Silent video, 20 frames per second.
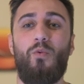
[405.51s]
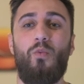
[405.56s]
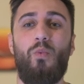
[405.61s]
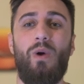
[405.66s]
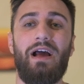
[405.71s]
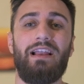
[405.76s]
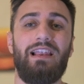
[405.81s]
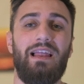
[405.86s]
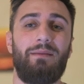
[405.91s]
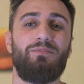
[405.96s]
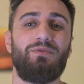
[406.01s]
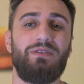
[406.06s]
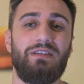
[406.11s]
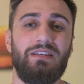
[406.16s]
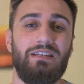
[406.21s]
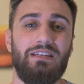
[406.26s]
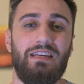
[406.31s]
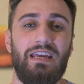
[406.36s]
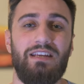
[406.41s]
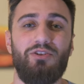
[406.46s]
while I
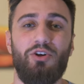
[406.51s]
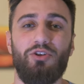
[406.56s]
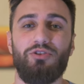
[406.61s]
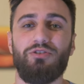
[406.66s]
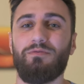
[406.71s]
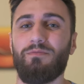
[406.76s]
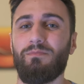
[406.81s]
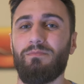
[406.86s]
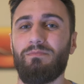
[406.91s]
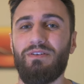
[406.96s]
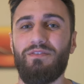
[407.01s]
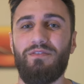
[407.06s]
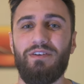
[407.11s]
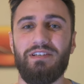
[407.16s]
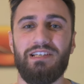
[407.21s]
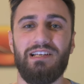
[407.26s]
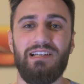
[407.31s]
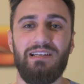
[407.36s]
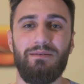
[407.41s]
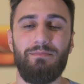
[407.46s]
cannot be
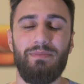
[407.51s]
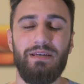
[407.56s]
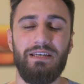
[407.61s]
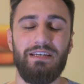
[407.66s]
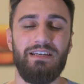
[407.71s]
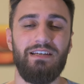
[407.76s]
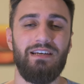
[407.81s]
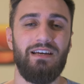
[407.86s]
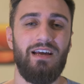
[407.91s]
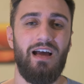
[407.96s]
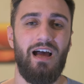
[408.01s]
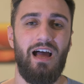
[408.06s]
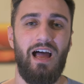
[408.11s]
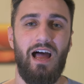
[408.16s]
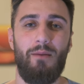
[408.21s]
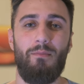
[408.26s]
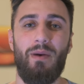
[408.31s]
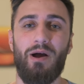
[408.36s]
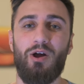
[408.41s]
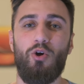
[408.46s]
physically be
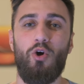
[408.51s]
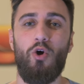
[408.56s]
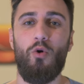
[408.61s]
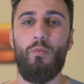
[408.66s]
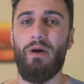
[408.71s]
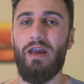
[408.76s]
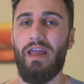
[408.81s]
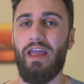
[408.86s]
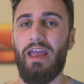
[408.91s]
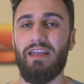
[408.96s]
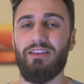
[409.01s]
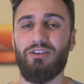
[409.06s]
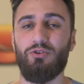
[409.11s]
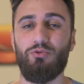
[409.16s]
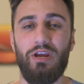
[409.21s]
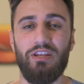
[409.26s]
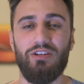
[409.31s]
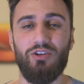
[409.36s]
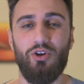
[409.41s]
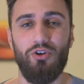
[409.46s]
uh, back home and
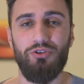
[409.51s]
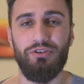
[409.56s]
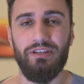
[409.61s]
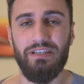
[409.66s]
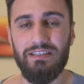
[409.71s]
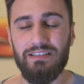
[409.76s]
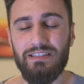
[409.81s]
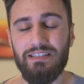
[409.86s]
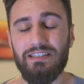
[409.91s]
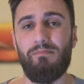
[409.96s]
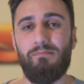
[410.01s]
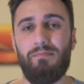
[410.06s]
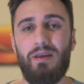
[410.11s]
create content,